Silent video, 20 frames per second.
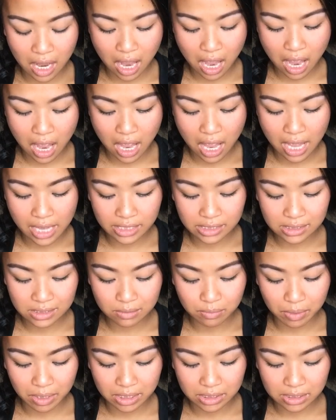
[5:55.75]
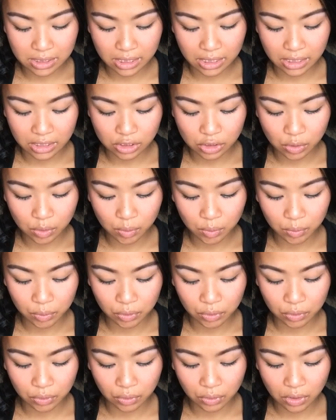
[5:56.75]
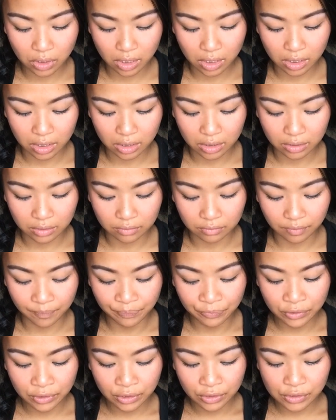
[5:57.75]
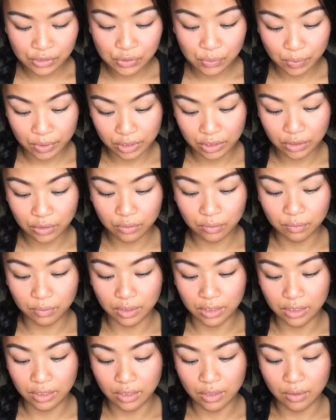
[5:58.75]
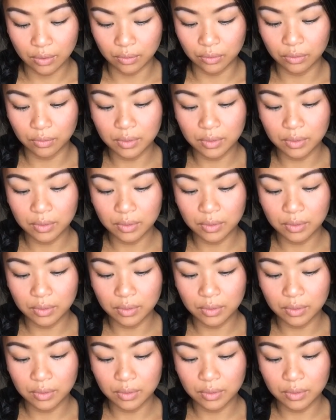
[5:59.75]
I spent a total of $23.03.